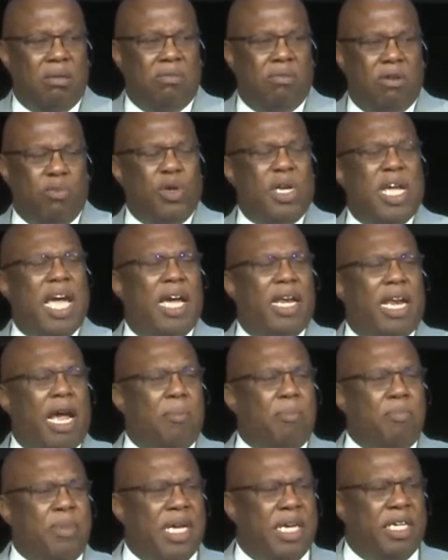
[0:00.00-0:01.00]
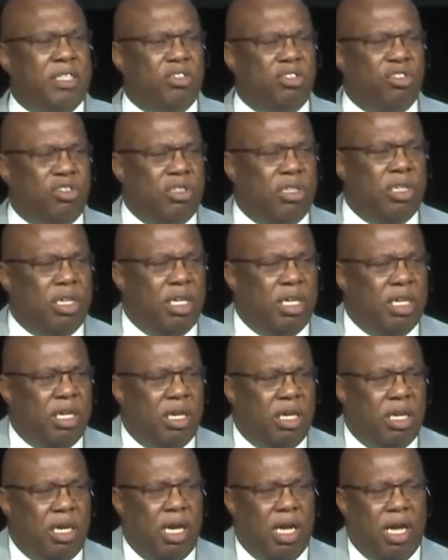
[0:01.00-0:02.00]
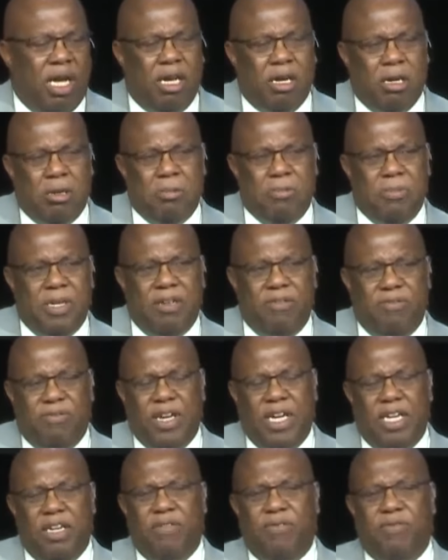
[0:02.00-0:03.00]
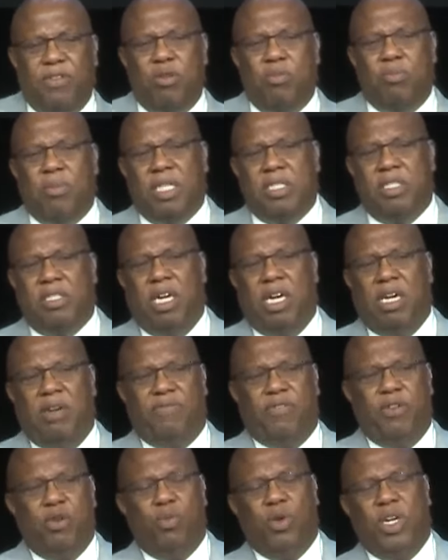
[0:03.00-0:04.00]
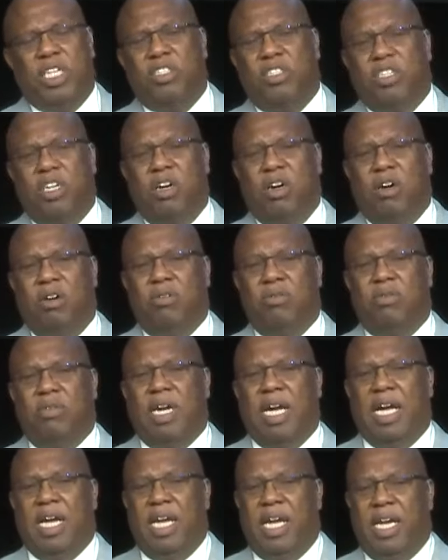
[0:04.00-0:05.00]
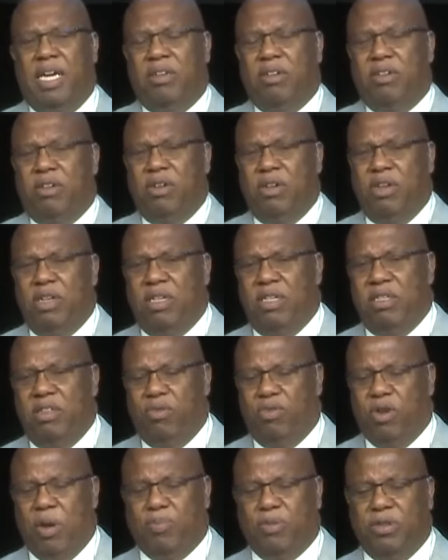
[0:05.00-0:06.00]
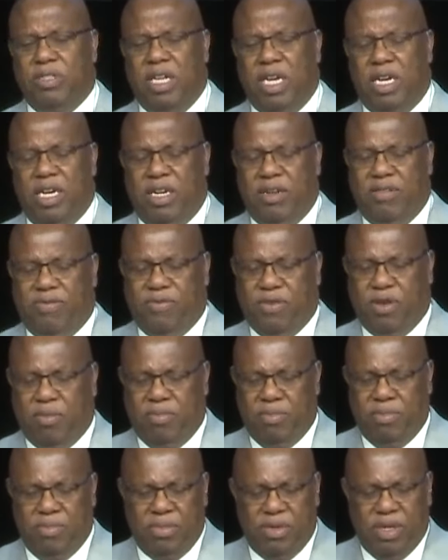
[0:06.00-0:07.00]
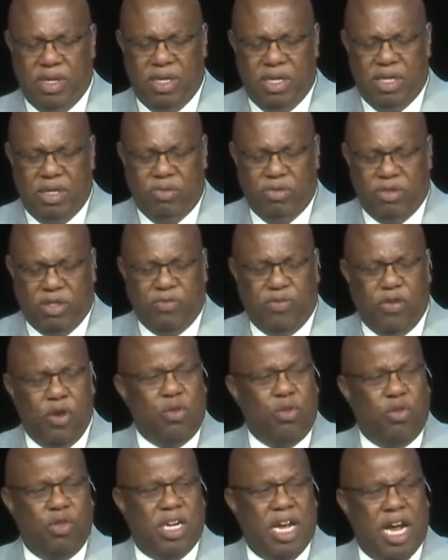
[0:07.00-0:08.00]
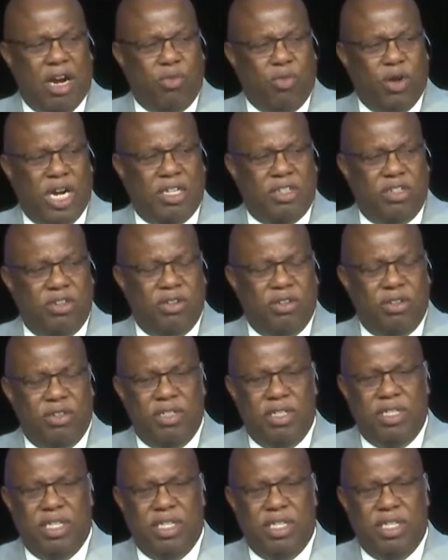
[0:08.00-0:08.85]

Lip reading: When we had our men event a few weeks ago, I had the representative from, he was a funeral director,